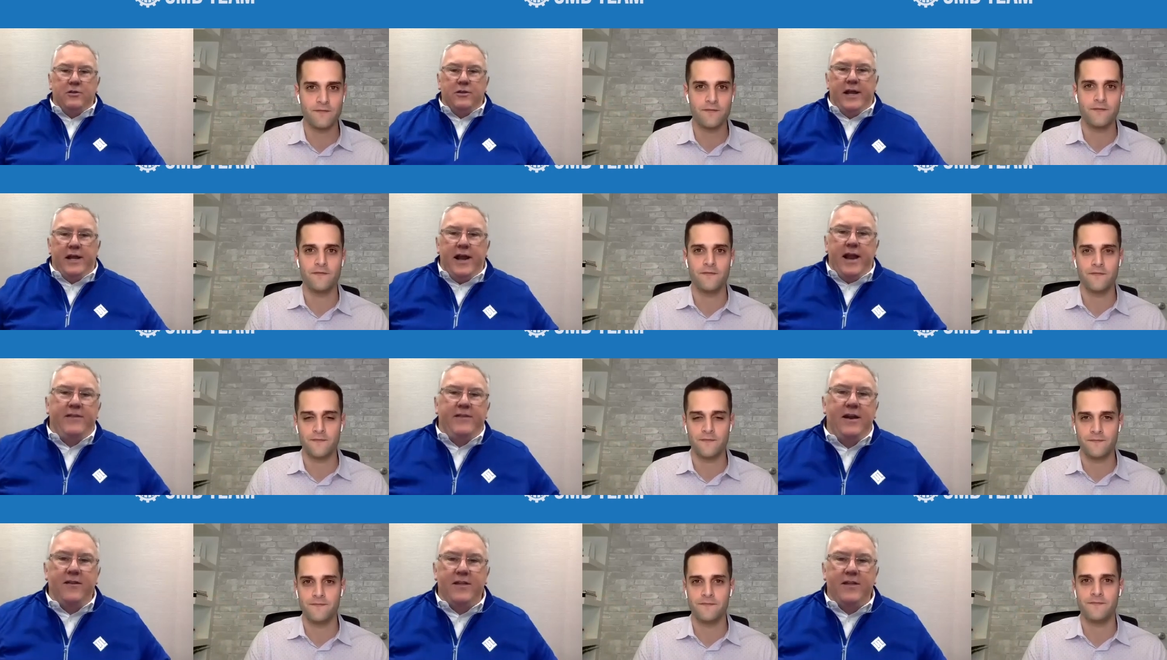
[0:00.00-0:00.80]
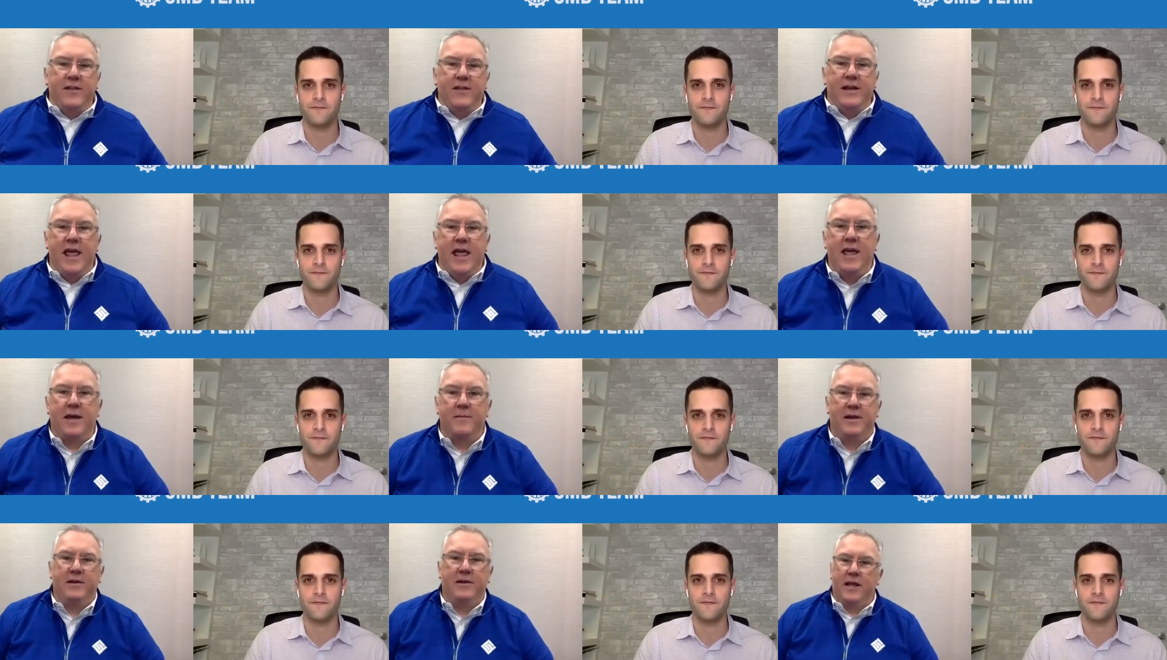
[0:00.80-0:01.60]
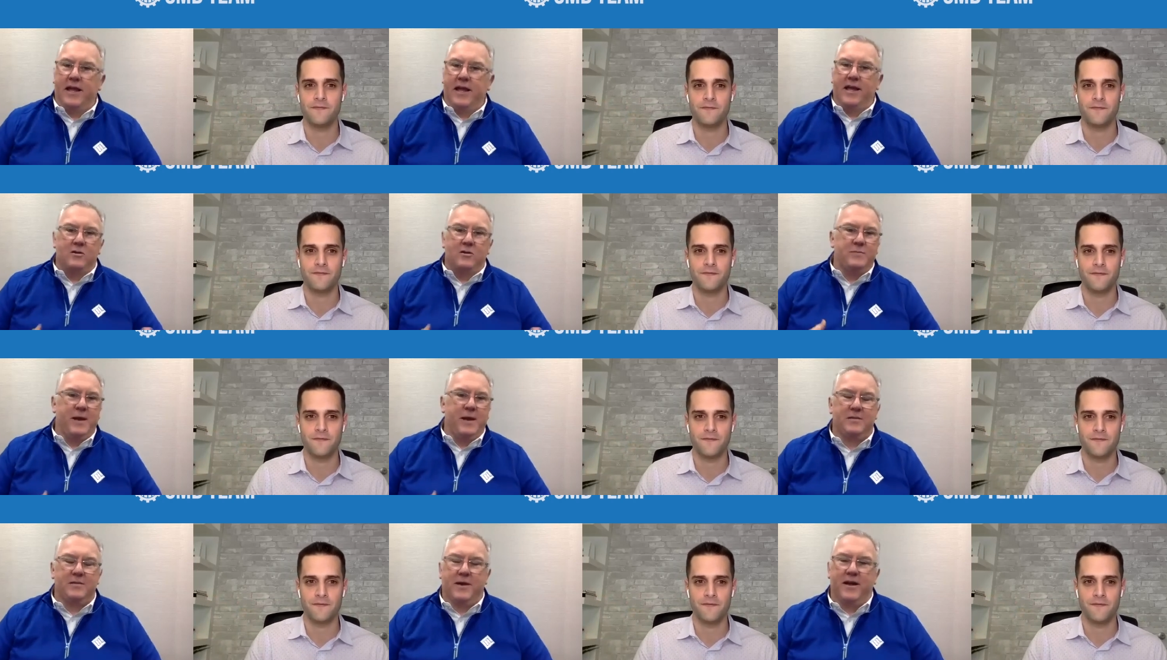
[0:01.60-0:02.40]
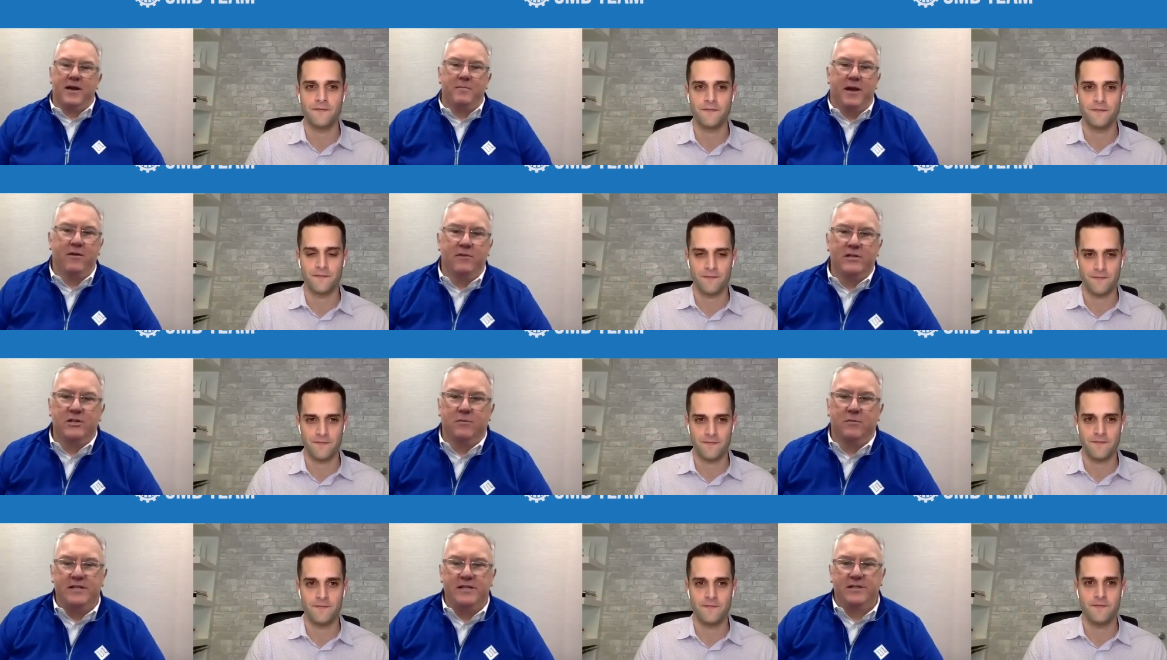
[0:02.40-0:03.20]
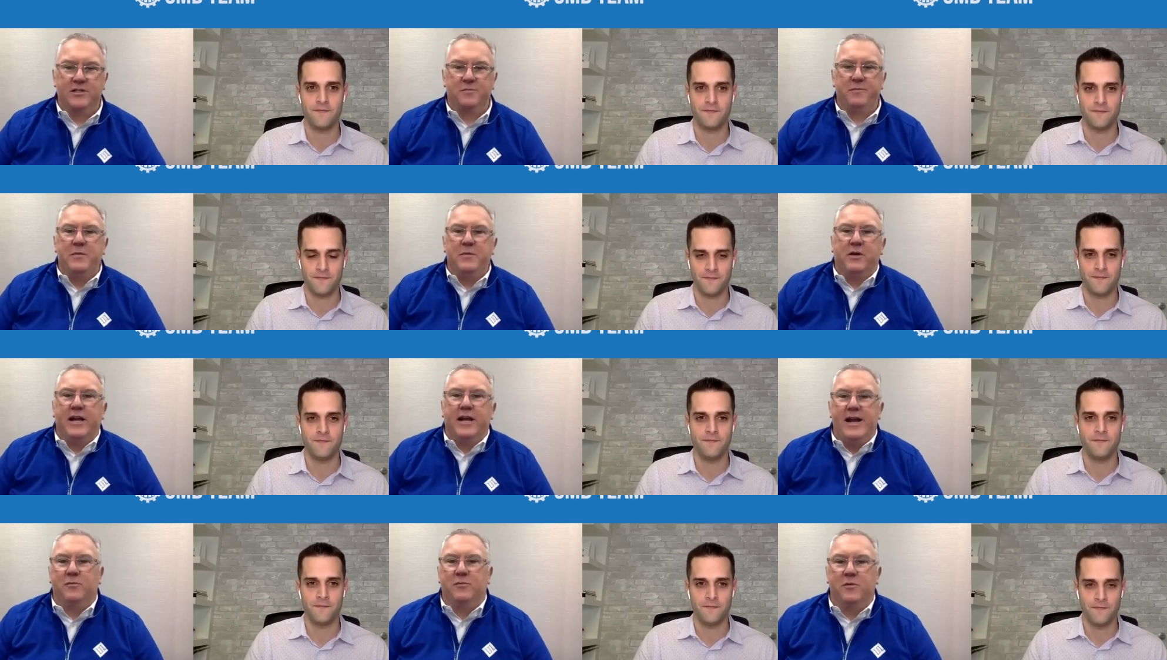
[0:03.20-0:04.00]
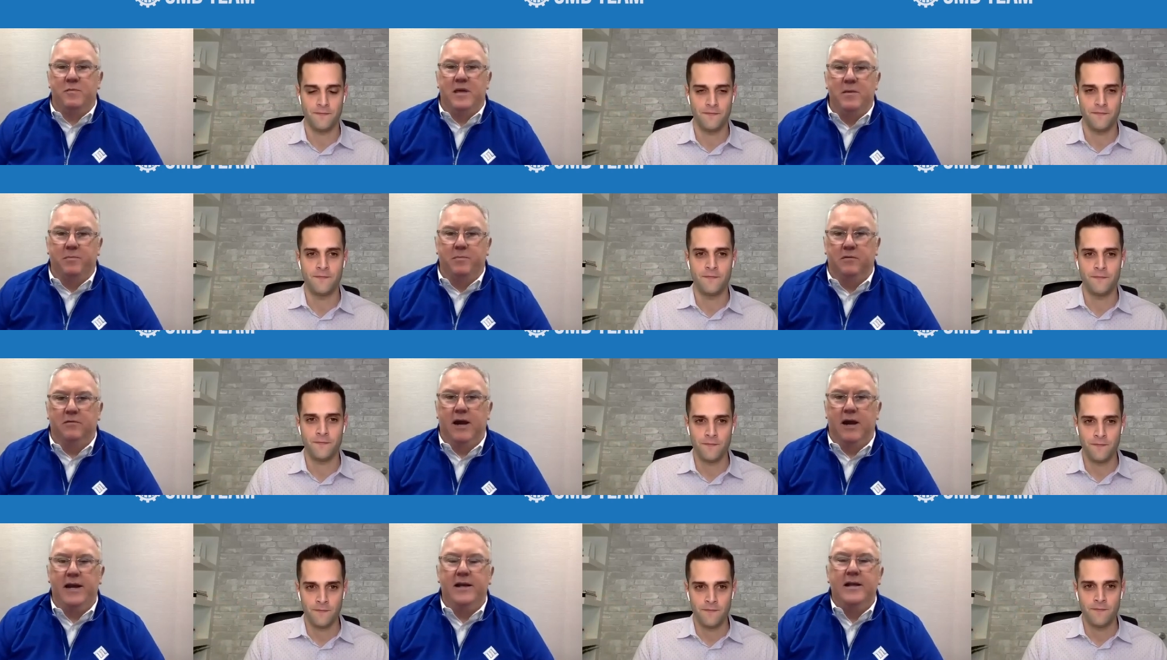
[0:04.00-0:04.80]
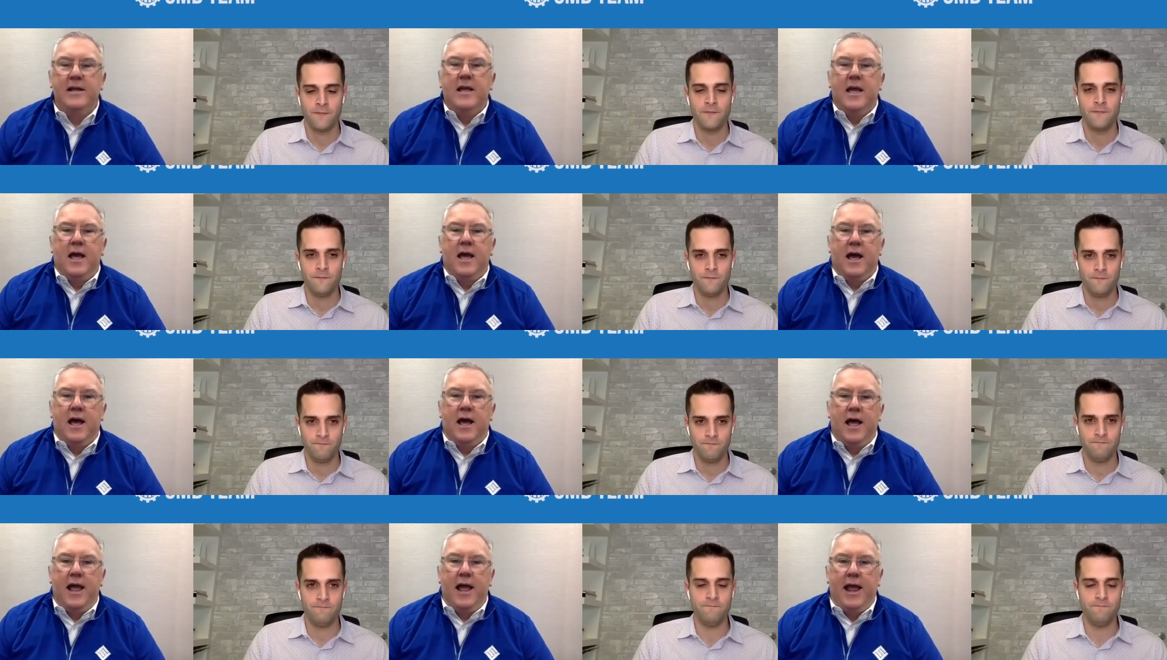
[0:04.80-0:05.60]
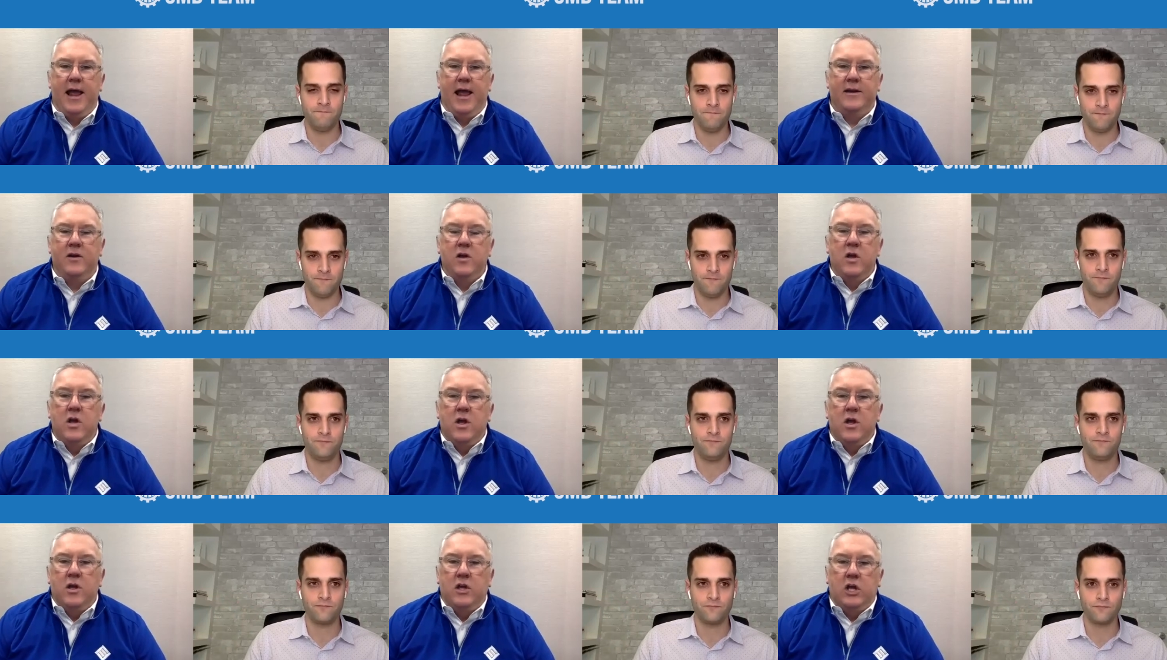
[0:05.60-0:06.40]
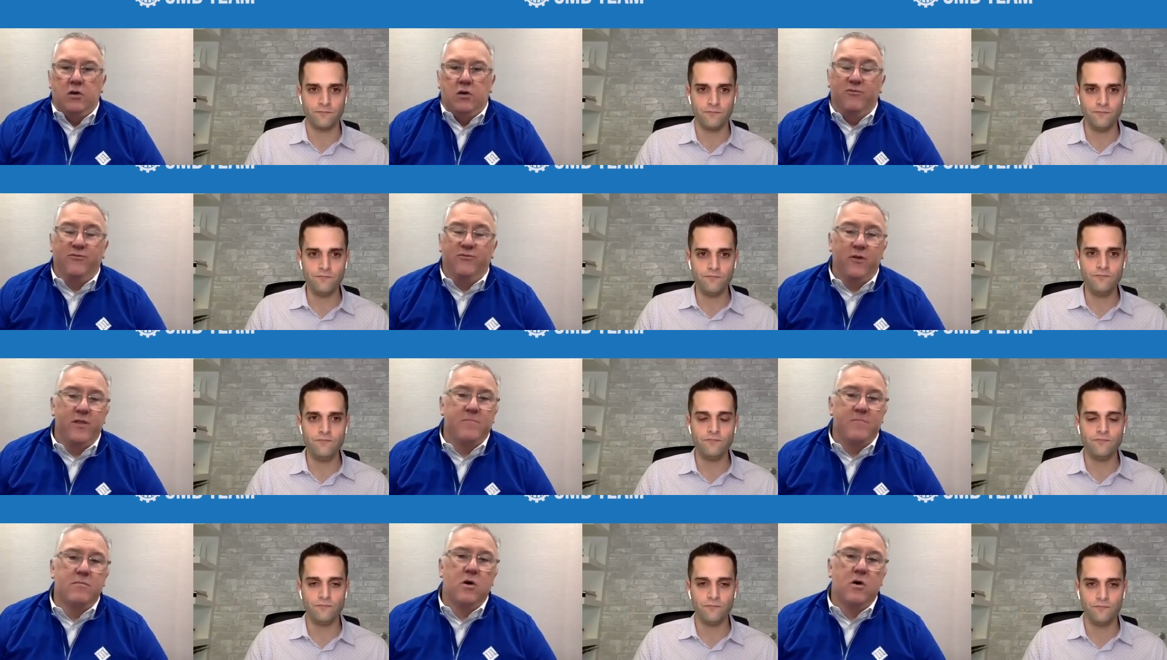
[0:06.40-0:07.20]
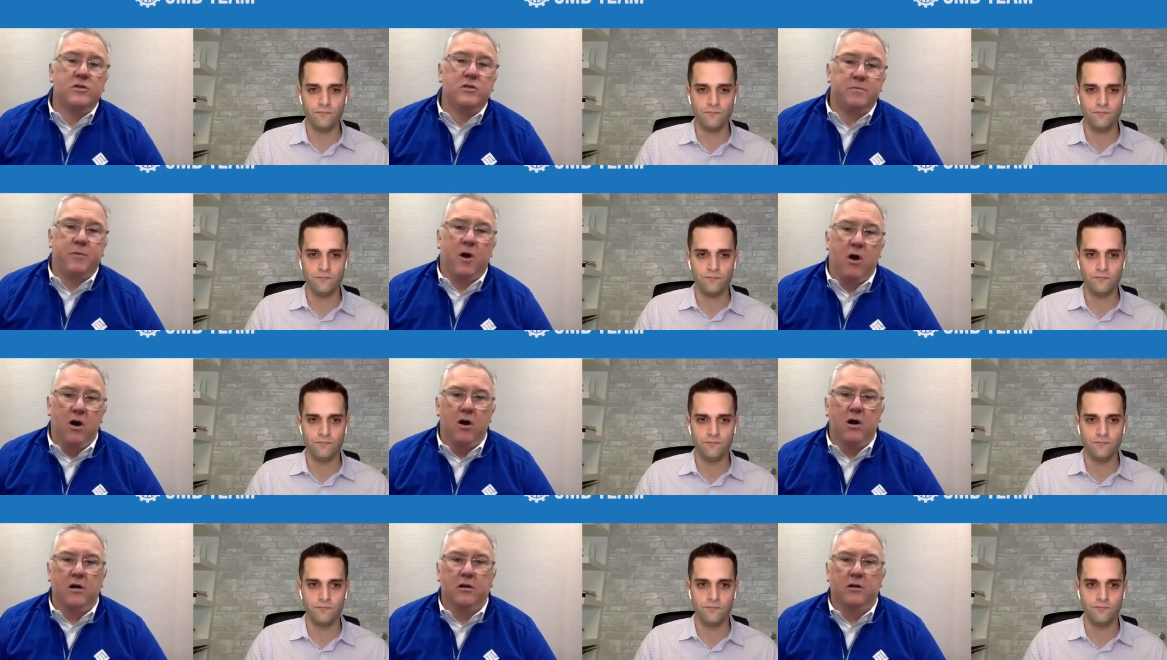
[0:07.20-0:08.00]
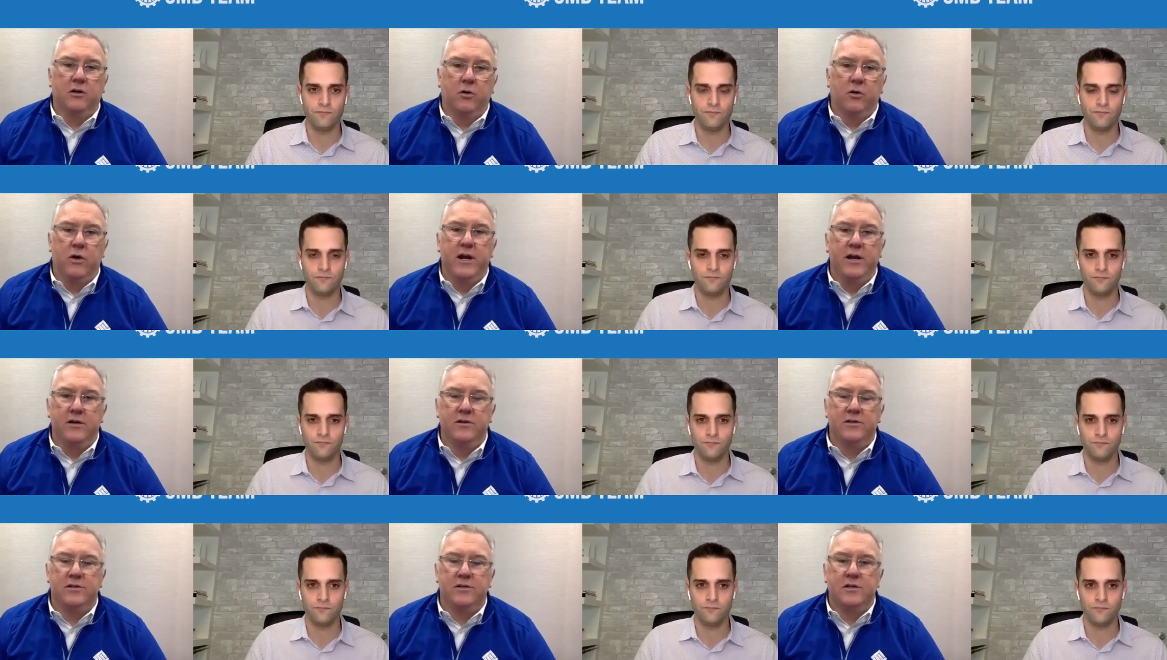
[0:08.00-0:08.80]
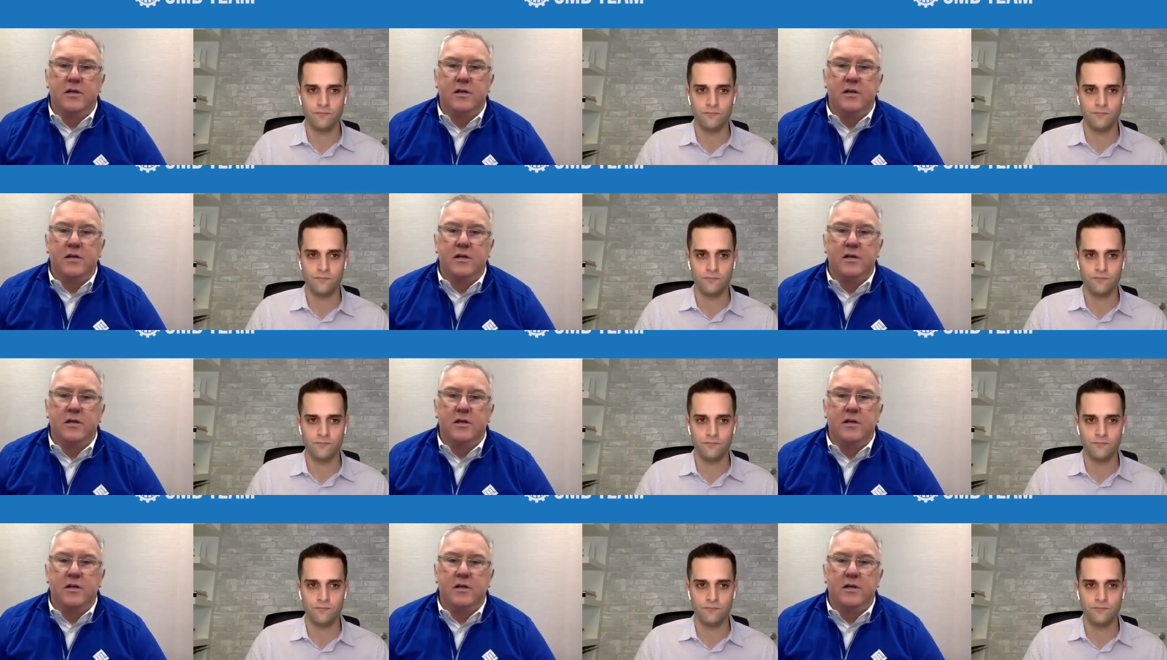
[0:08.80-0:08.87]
Speaker 1: And at the end of the day, I mean, like, it goes back to my my original message. People connect with people, right? Uh, and you know, for the most part, lawyers